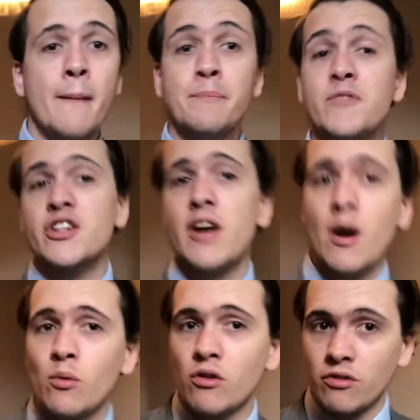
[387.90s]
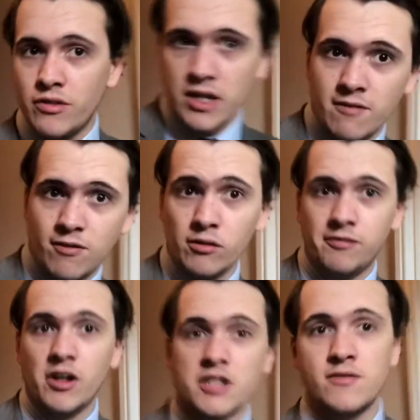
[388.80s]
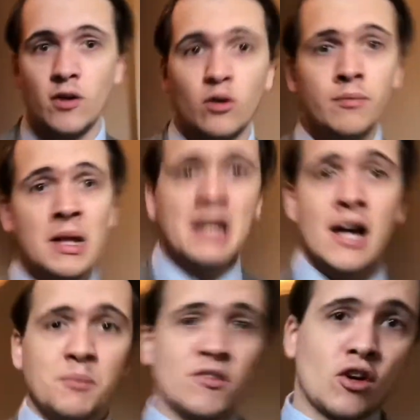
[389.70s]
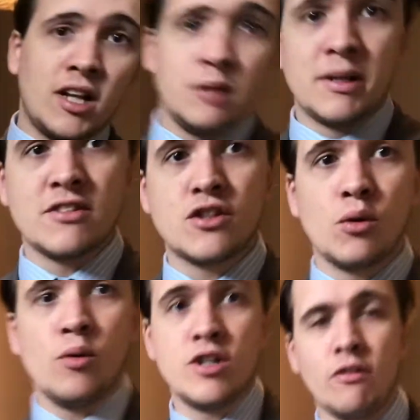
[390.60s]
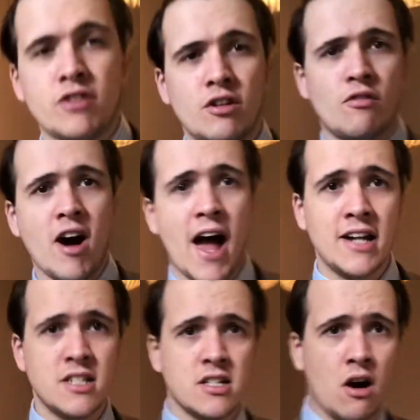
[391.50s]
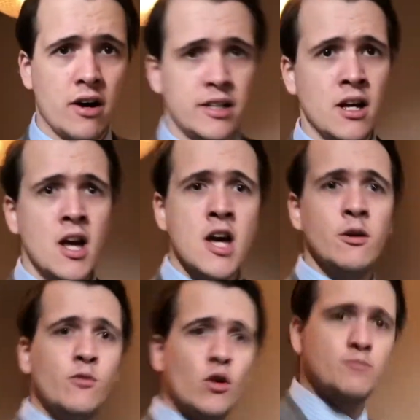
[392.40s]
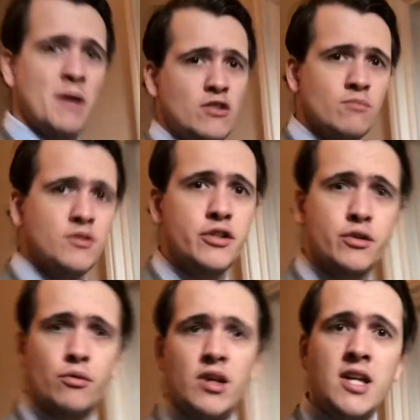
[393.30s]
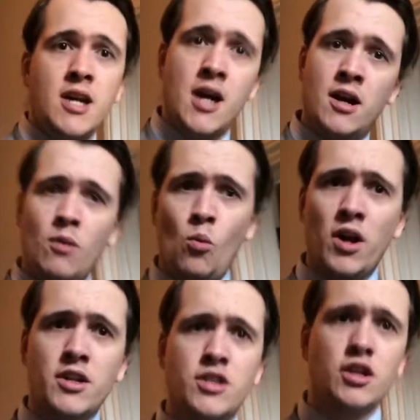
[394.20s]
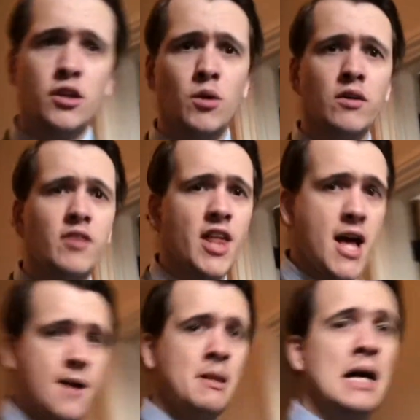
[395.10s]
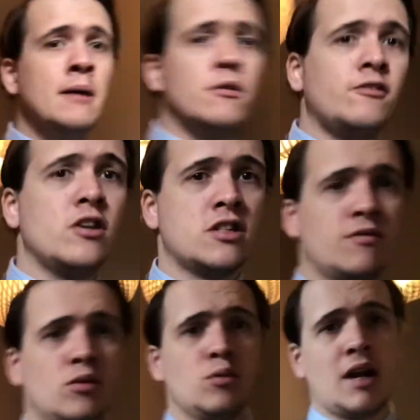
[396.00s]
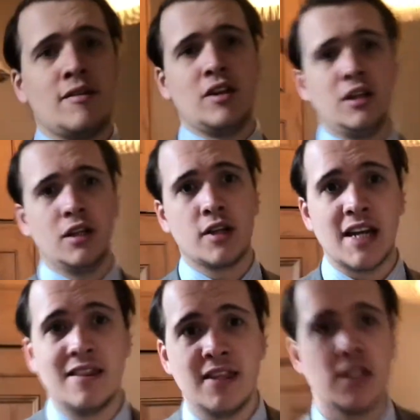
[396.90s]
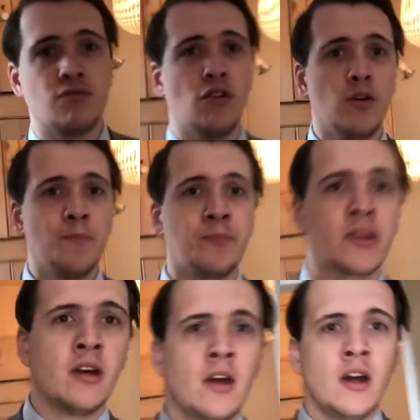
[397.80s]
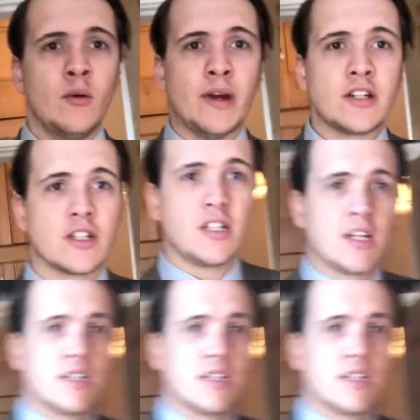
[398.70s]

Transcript: So now we're on the full first floor, and we've got a little bit of storage off to the right hand side. We've got bedrooms 3 and 1 and 2 over there. First of all, we'll have a little look in this room, which, as you can